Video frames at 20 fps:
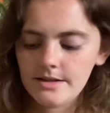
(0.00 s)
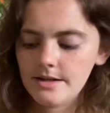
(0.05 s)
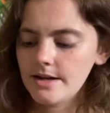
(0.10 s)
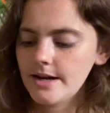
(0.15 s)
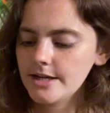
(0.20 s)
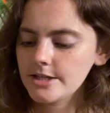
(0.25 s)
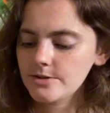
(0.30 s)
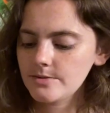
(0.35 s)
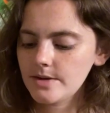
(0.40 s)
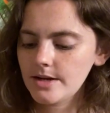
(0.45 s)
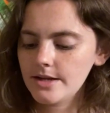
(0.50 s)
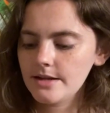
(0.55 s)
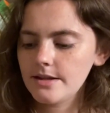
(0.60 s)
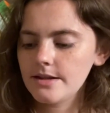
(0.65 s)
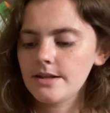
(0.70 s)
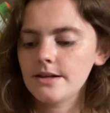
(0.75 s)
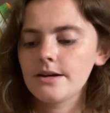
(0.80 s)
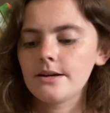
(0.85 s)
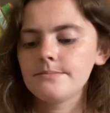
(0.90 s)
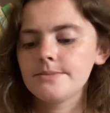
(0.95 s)
the next one I think
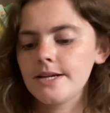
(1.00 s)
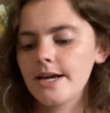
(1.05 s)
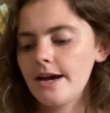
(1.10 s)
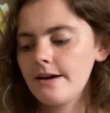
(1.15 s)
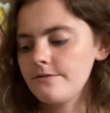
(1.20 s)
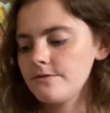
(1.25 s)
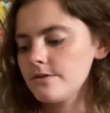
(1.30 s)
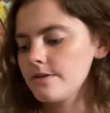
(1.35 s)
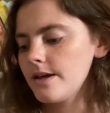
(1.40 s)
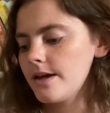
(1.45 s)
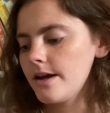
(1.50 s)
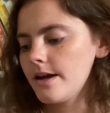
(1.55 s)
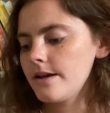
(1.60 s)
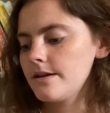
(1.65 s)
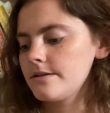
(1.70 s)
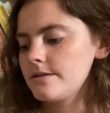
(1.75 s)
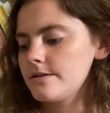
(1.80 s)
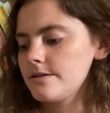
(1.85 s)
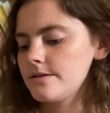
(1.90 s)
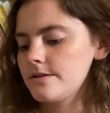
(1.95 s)
that comes after
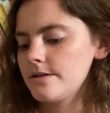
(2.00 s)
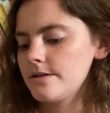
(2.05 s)
that